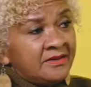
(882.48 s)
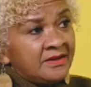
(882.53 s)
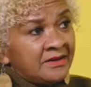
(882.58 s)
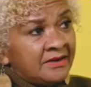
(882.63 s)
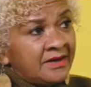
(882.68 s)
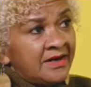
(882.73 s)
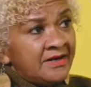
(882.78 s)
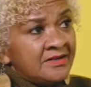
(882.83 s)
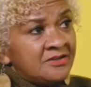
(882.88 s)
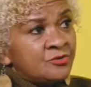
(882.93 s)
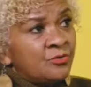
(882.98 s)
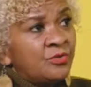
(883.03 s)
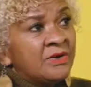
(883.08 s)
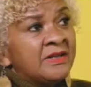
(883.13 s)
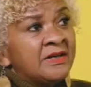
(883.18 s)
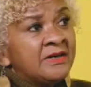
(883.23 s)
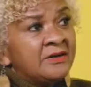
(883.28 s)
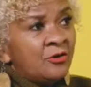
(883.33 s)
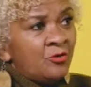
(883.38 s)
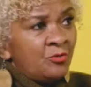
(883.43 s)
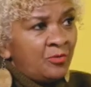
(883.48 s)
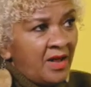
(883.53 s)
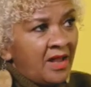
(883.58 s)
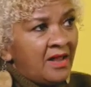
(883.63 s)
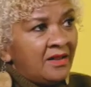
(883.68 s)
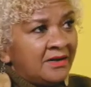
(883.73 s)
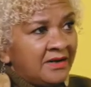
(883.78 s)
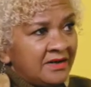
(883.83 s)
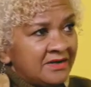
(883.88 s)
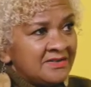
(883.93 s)
case with the
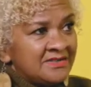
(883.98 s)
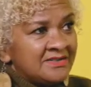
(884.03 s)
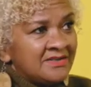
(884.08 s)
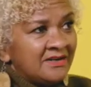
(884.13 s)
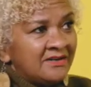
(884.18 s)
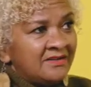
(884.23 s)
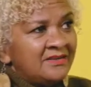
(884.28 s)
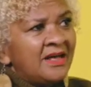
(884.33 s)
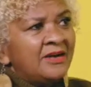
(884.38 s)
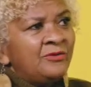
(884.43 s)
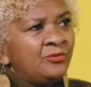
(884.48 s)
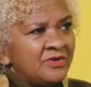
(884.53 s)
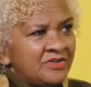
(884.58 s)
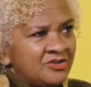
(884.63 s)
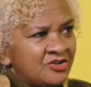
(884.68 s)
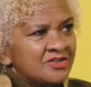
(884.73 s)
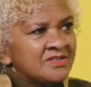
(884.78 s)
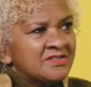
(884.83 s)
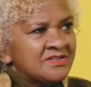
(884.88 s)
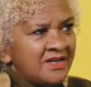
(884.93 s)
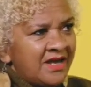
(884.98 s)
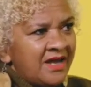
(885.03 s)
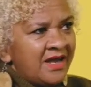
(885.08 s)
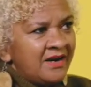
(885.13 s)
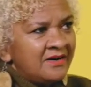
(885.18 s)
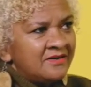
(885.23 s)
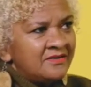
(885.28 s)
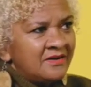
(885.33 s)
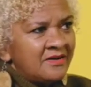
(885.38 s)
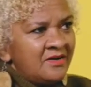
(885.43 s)
Dobell case that we just
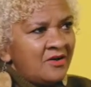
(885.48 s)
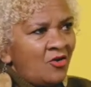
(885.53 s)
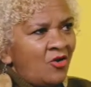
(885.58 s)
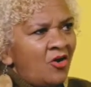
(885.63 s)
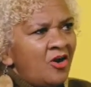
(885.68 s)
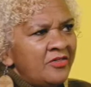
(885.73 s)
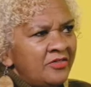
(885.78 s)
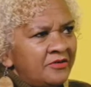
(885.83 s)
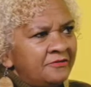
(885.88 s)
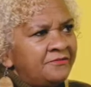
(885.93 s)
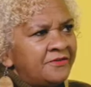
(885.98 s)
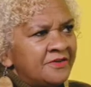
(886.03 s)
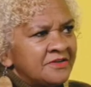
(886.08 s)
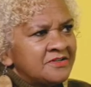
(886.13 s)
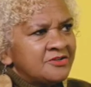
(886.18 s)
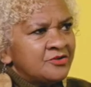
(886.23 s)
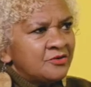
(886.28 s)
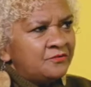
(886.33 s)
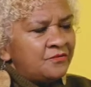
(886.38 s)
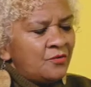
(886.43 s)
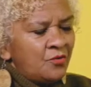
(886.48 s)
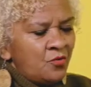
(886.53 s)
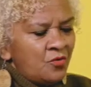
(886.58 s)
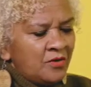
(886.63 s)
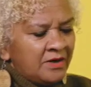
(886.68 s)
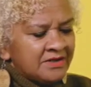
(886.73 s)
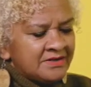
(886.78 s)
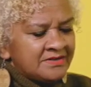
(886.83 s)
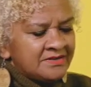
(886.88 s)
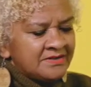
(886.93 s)
had on the 1st of August.